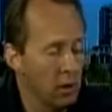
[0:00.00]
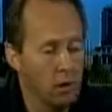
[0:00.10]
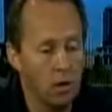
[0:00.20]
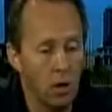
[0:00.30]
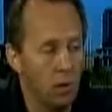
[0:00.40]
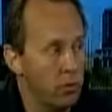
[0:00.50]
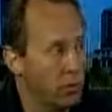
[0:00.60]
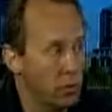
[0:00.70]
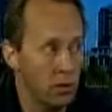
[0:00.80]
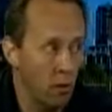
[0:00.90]
So there
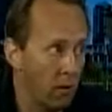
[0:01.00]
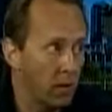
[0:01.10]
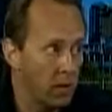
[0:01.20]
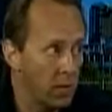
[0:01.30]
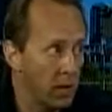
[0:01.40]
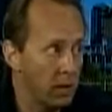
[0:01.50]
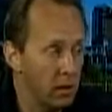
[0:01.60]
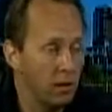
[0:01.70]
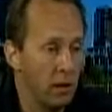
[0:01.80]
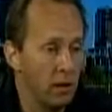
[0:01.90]
just aren't as many
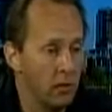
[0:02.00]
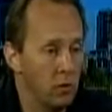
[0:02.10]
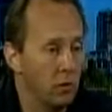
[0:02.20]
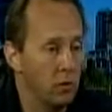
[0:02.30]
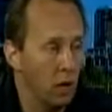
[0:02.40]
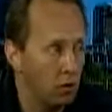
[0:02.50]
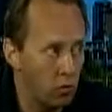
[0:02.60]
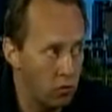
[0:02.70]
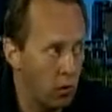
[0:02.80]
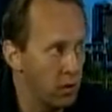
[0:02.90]
kids around. If you look
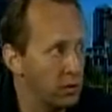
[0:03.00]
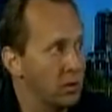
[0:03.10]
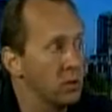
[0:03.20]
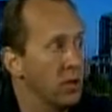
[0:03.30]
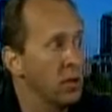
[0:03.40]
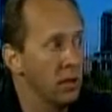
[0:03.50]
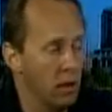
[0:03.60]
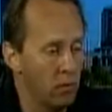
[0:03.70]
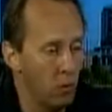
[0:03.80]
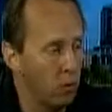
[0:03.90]
across the state,
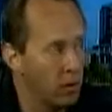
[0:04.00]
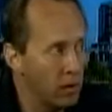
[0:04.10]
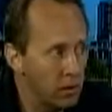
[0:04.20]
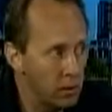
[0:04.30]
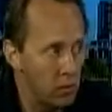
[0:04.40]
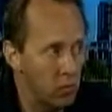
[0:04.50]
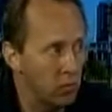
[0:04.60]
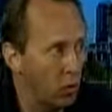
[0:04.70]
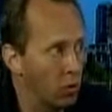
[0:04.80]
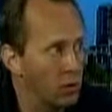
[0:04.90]
student
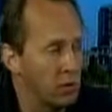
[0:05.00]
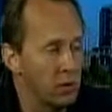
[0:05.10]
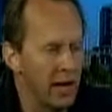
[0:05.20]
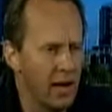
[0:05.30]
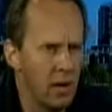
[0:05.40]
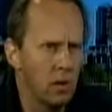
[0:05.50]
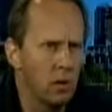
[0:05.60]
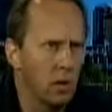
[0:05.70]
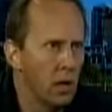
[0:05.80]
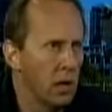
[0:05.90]
enrollments are down,
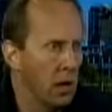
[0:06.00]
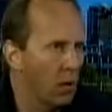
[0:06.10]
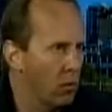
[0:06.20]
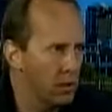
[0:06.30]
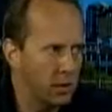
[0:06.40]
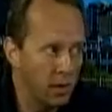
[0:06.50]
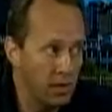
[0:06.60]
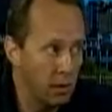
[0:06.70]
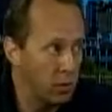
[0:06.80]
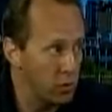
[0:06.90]
I want to say
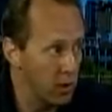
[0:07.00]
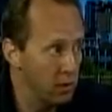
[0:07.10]
10%.